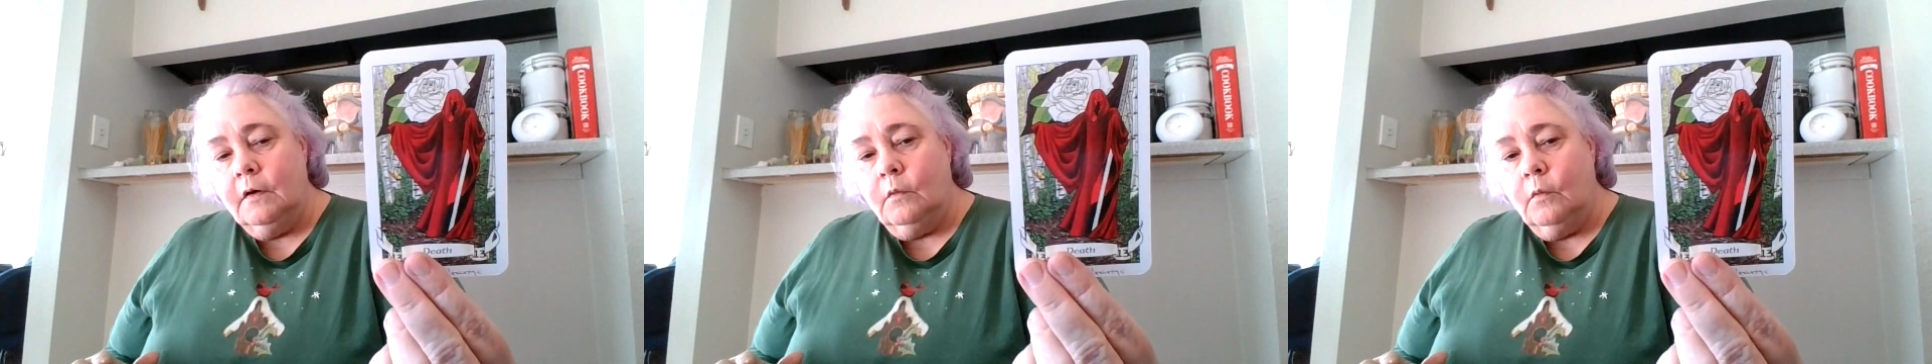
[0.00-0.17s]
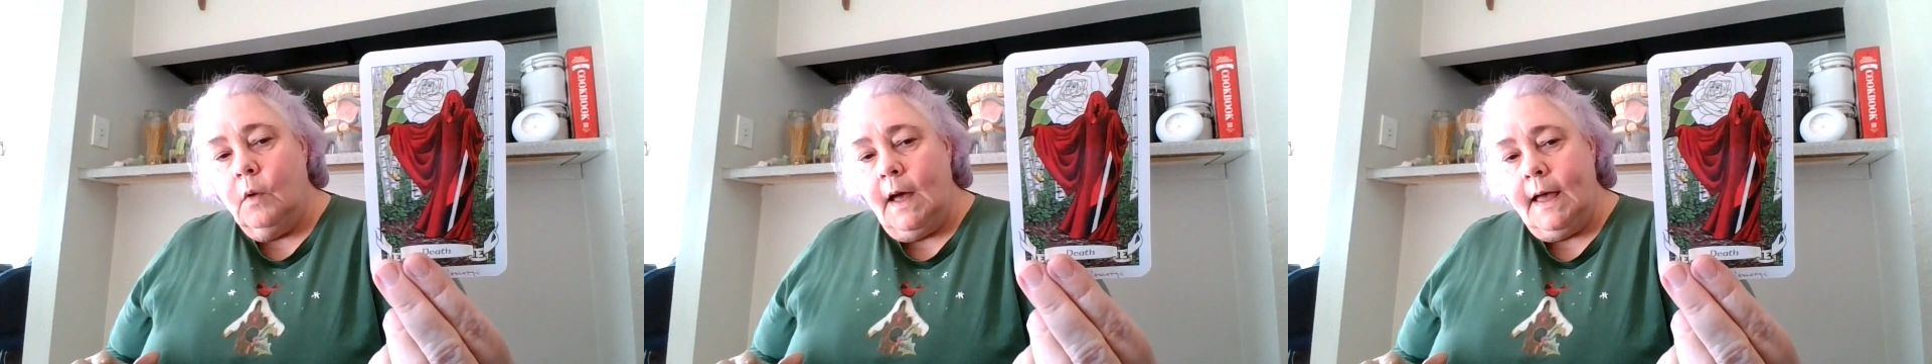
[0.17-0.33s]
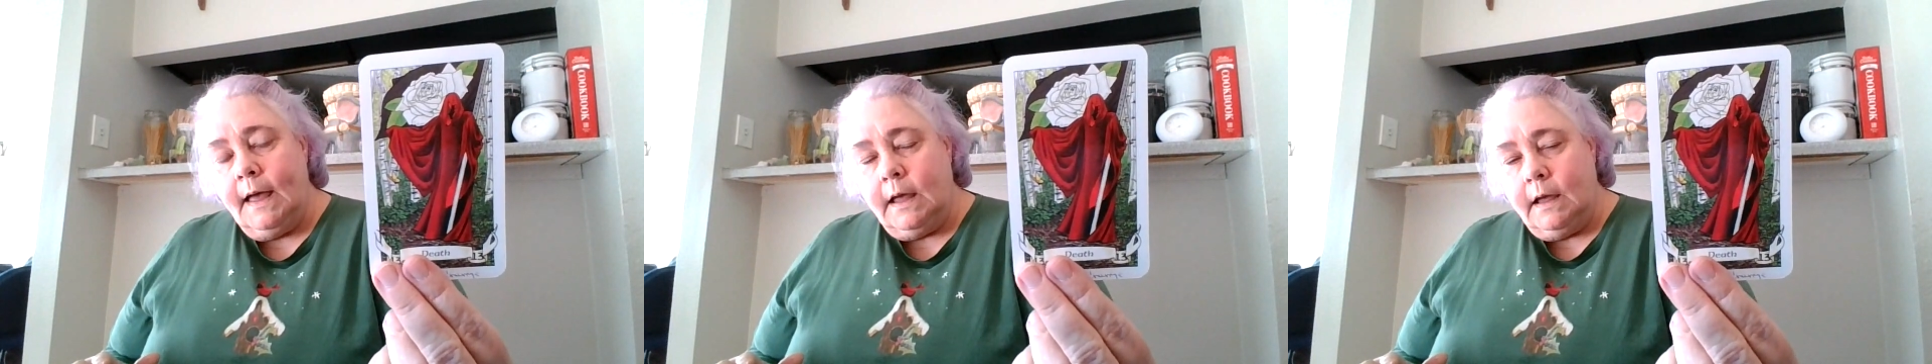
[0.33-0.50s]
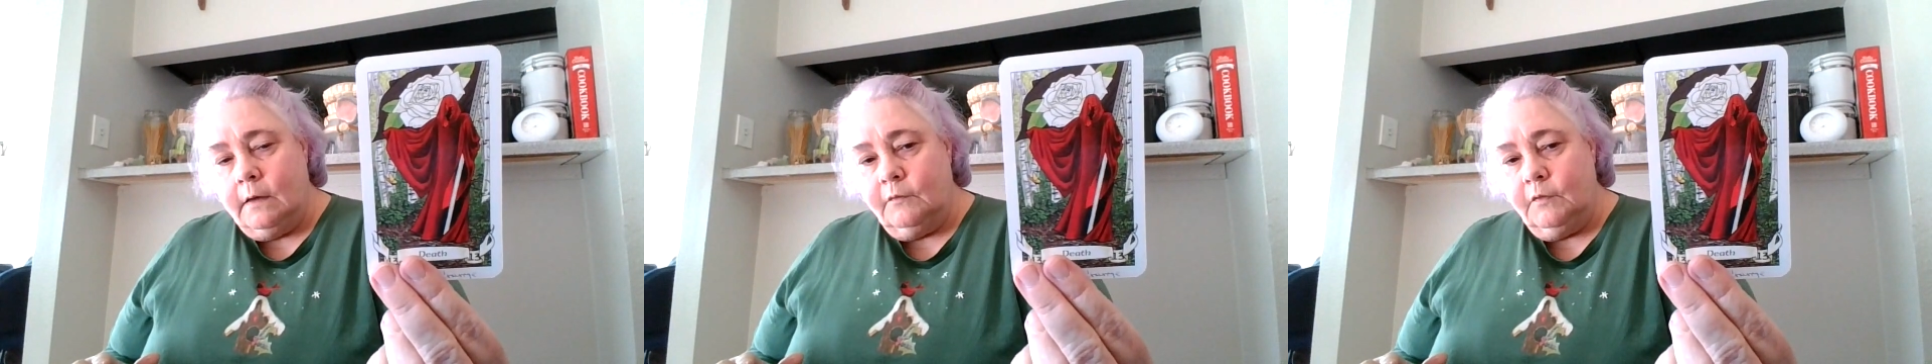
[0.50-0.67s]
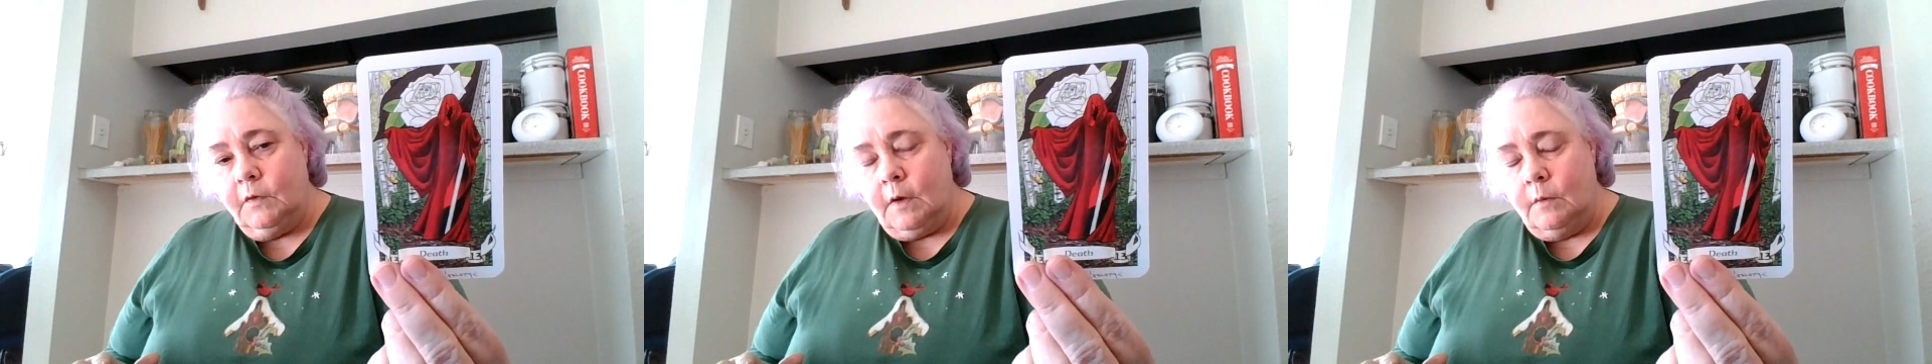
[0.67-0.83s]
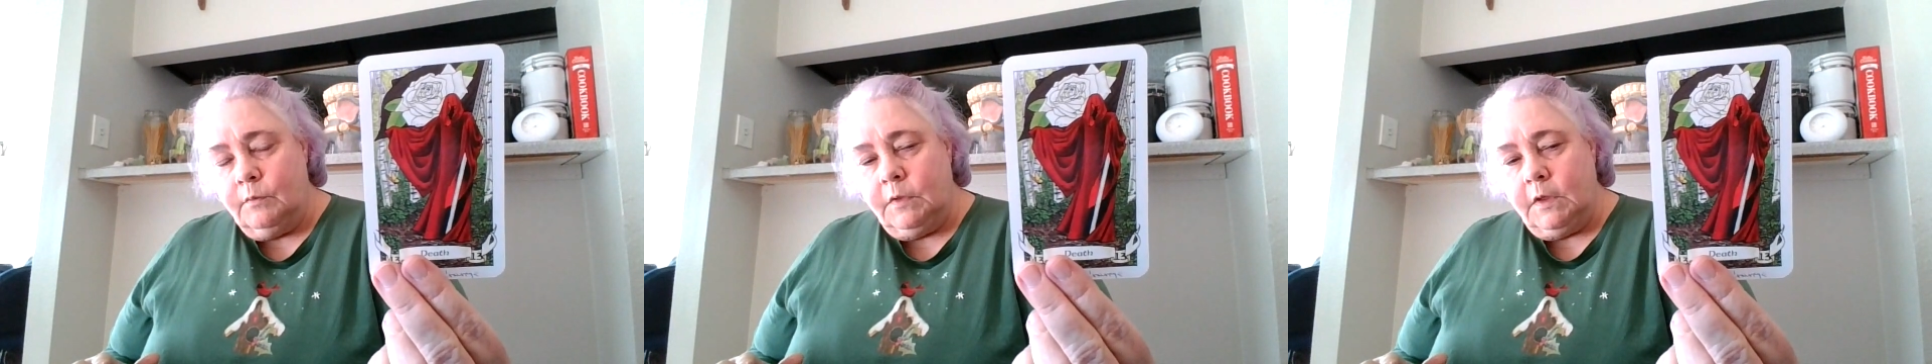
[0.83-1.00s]
away of
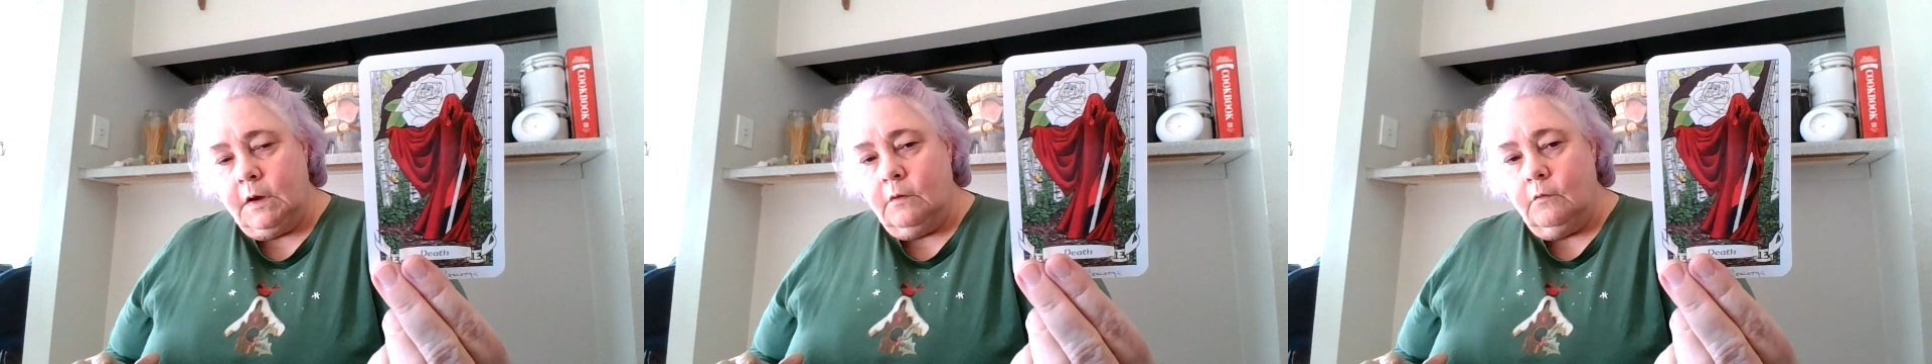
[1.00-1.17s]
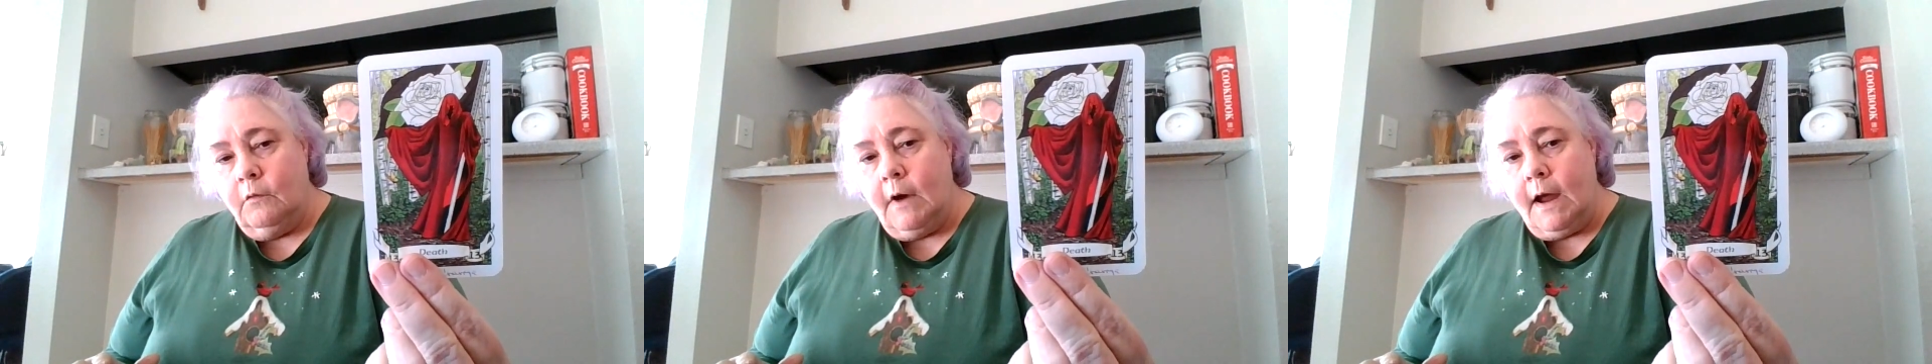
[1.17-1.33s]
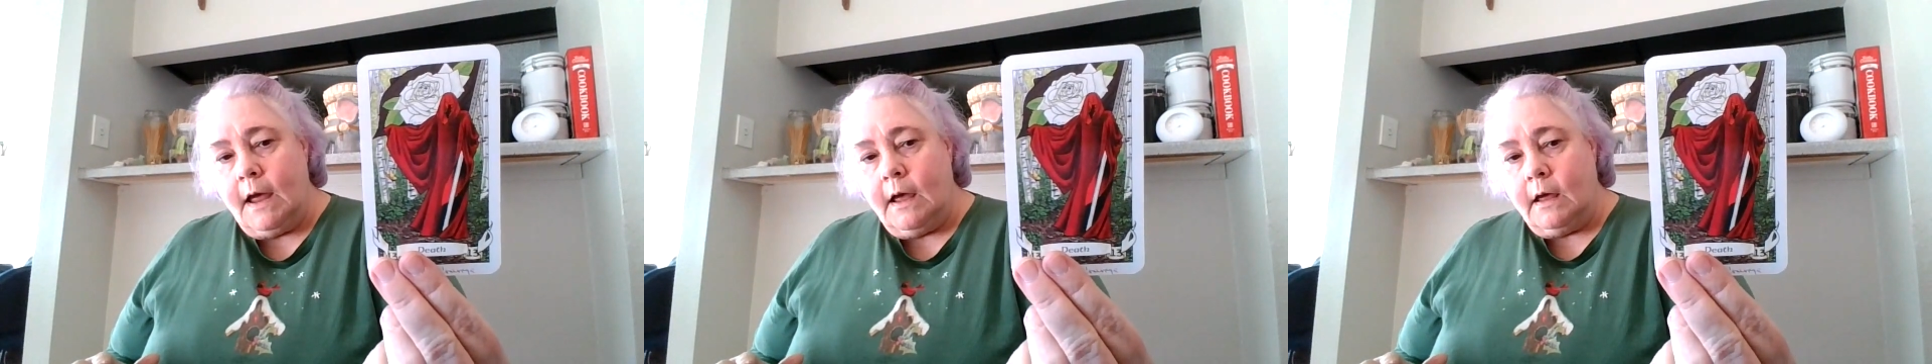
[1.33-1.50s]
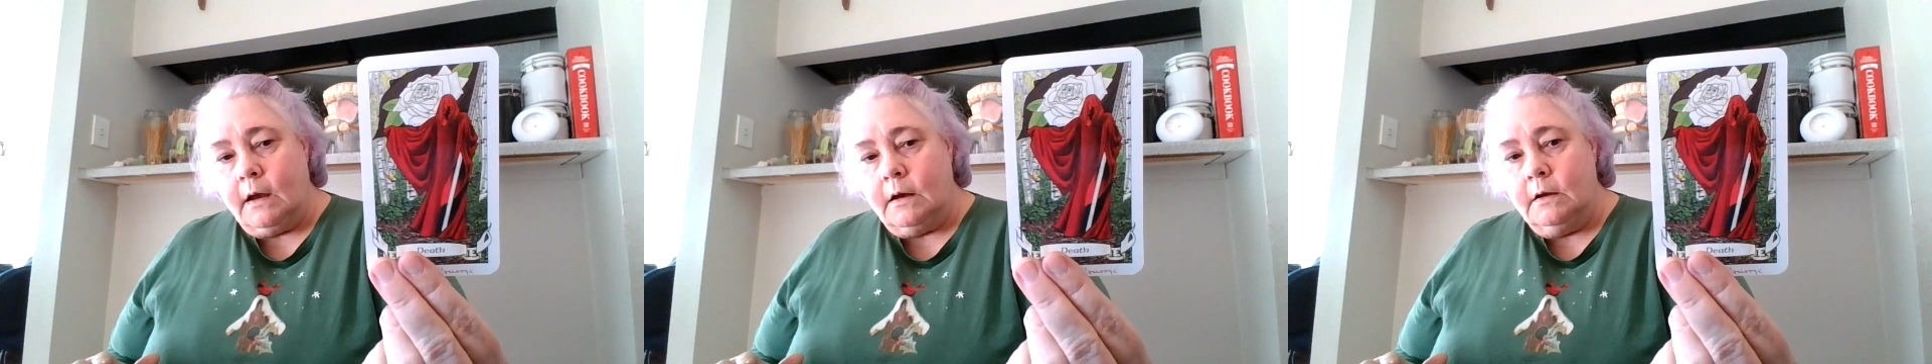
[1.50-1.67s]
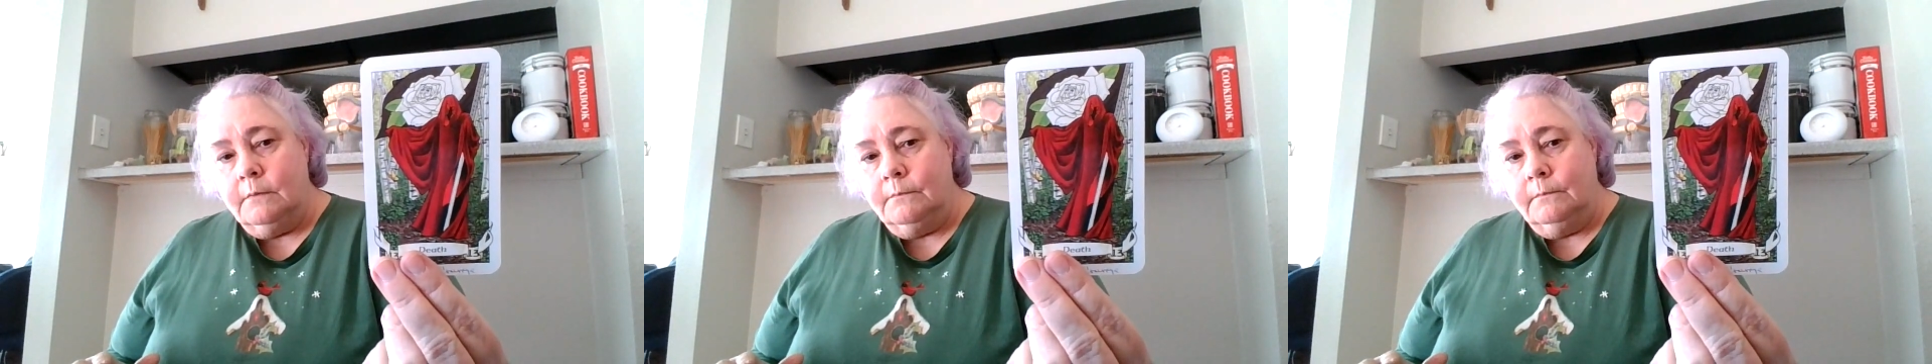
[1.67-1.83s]
something red,